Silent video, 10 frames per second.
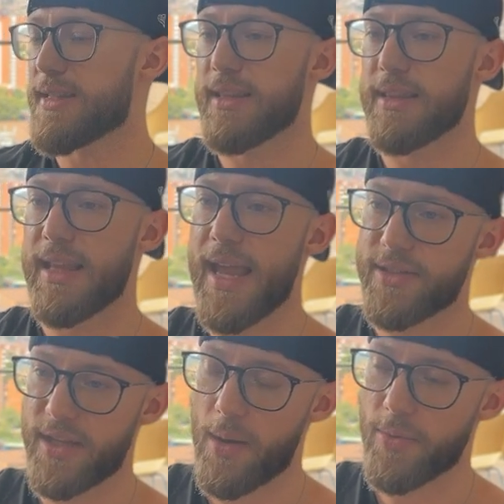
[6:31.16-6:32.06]

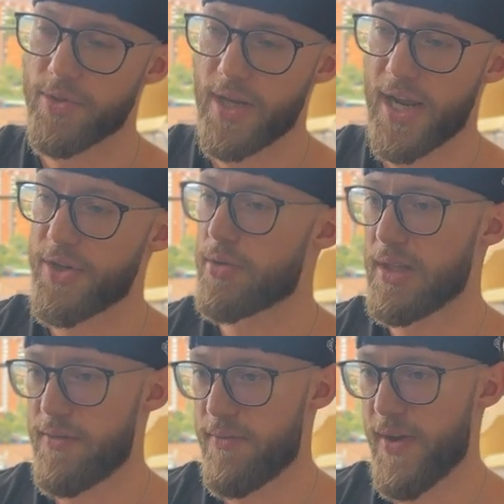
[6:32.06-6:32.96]
landscapers. I used to
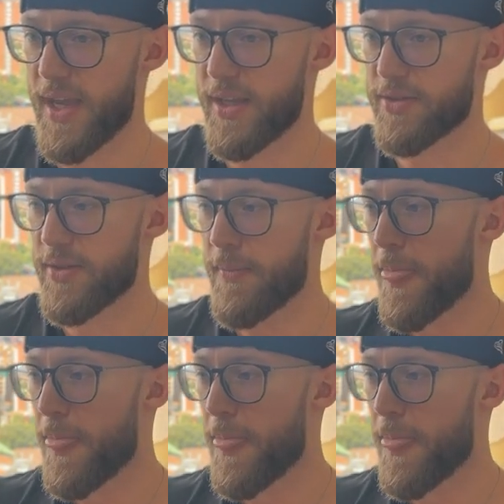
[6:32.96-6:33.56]
live in Vegas.